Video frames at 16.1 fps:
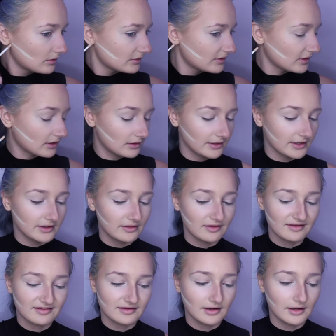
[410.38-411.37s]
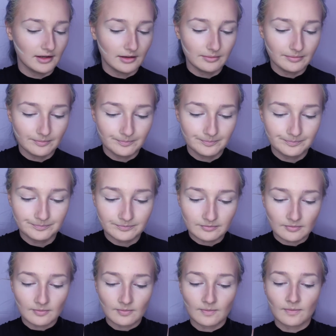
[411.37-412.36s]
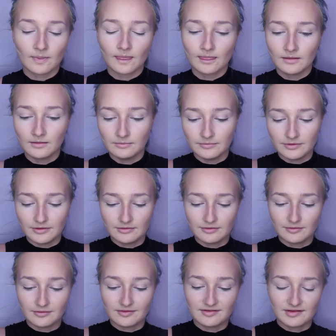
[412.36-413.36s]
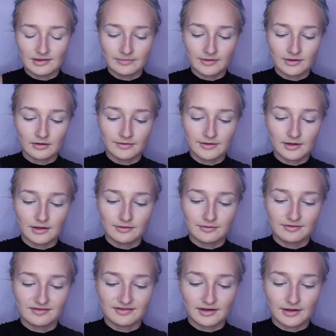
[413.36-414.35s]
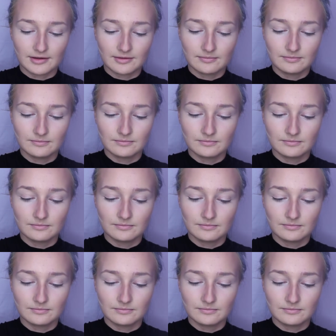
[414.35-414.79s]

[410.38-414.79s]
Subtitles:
to clean this up. I'm gonna do the same thing on the other side.